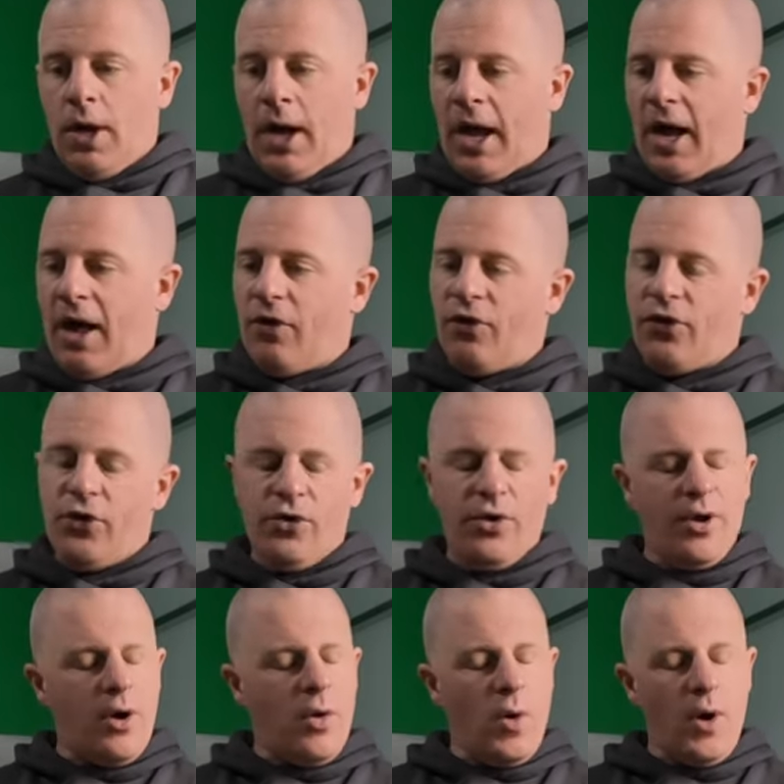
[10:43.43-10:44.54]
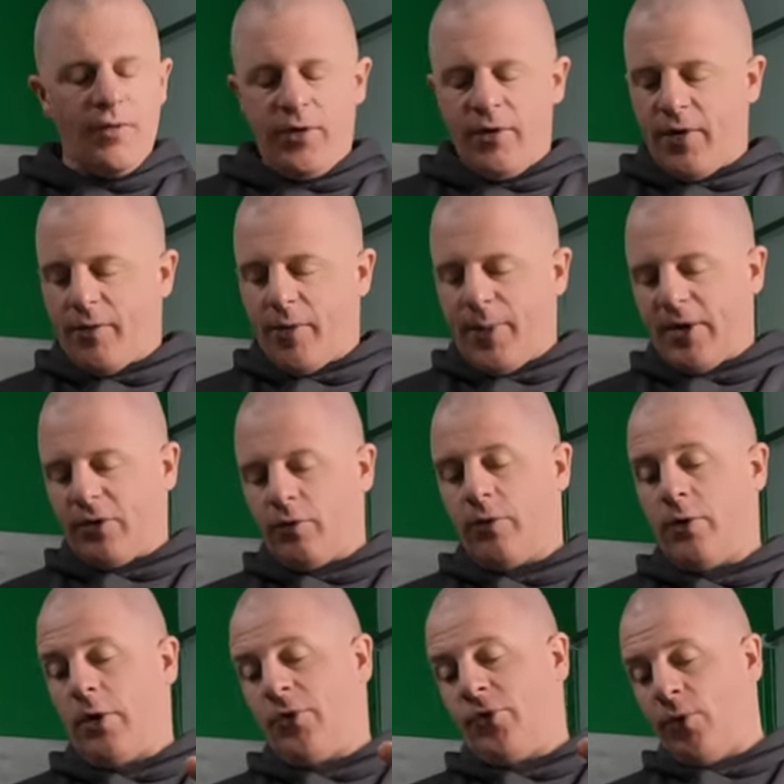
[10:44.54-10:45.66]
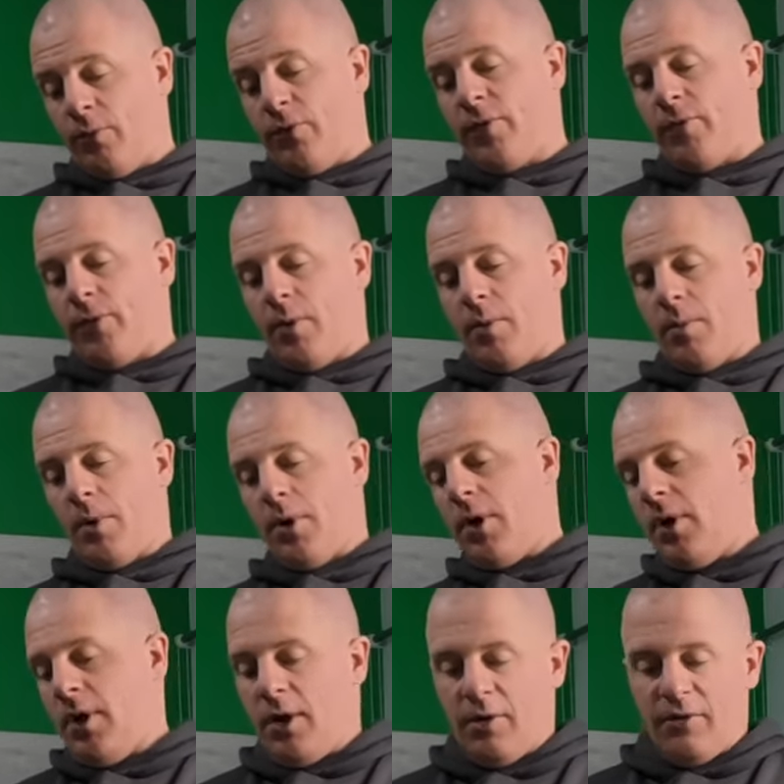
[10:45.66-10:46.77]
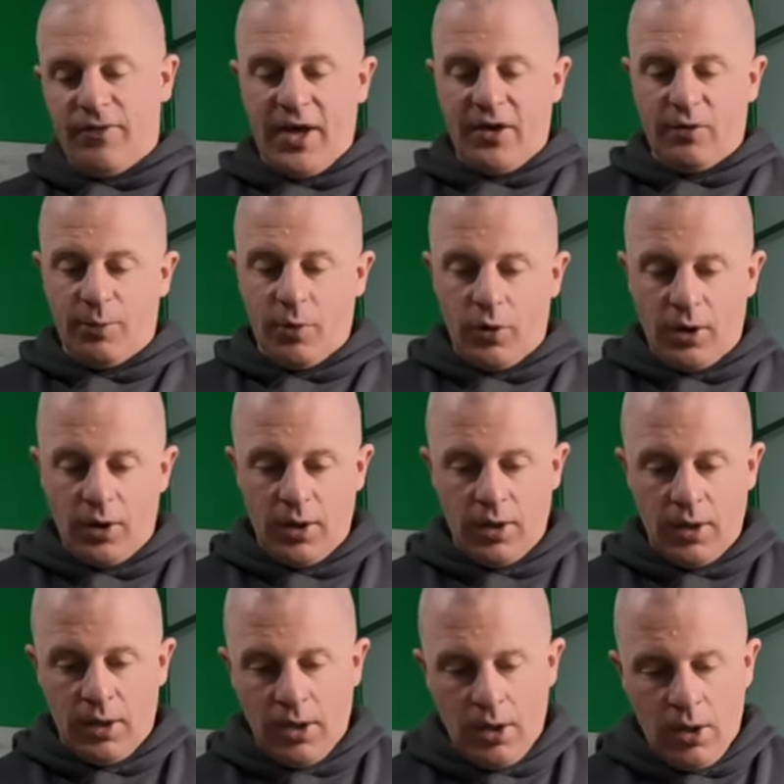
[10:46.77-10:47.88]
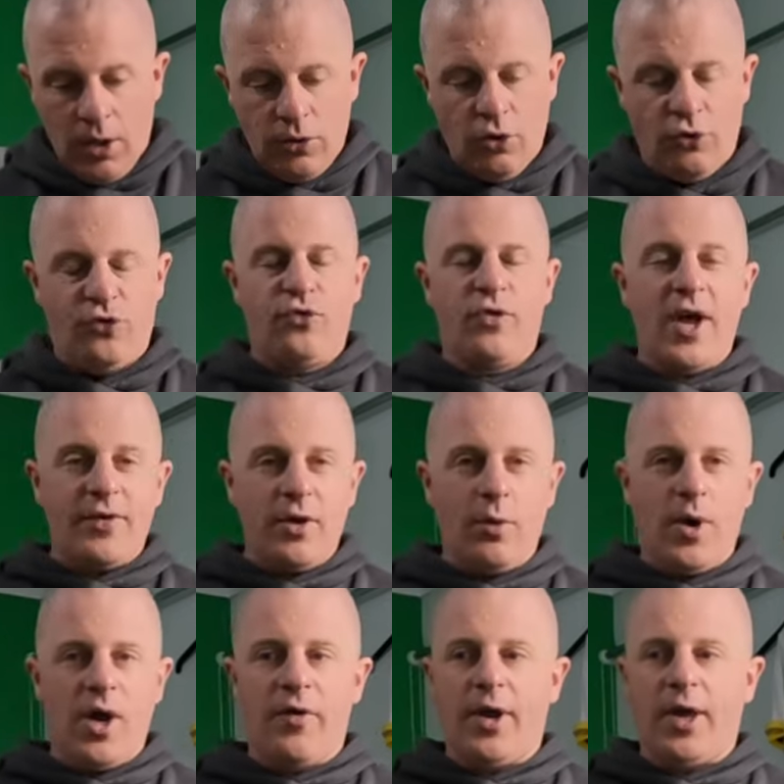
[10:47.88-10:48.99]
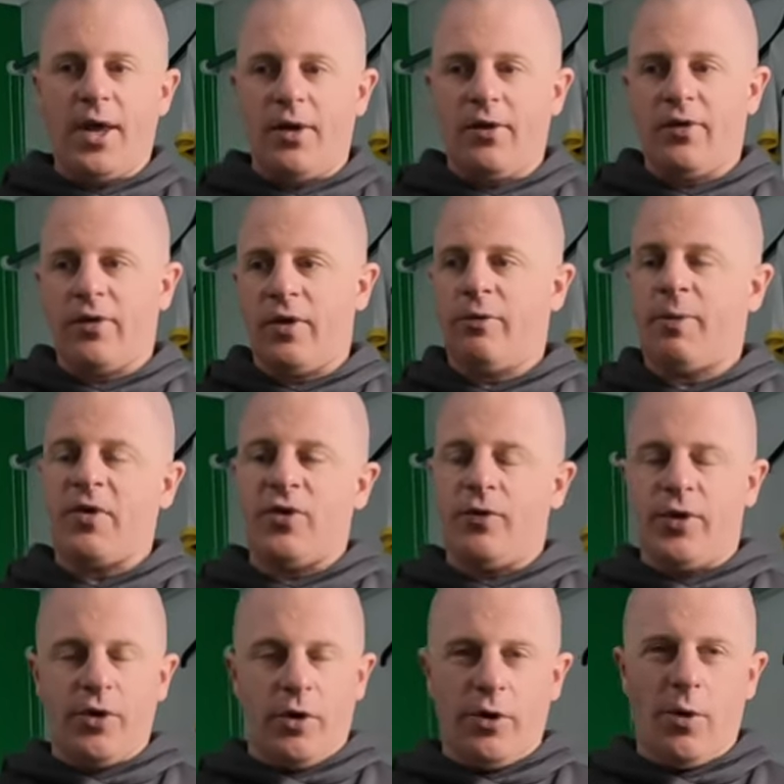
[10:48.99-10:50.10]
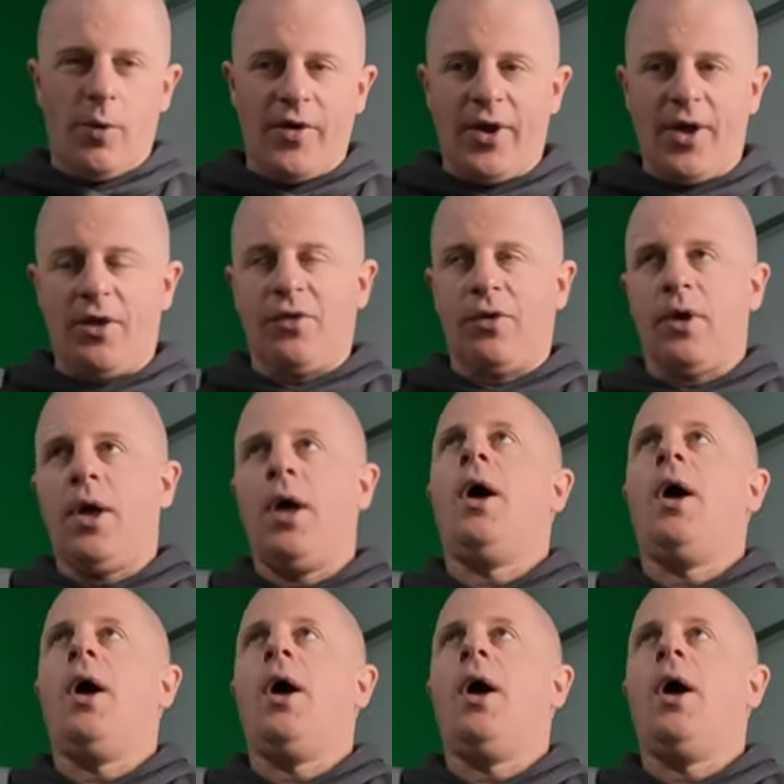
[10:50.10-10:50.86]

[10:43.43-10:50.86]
And you know, if you've ever picked up something from Facebook, you're dreading where it is, especially if you don't know where it is.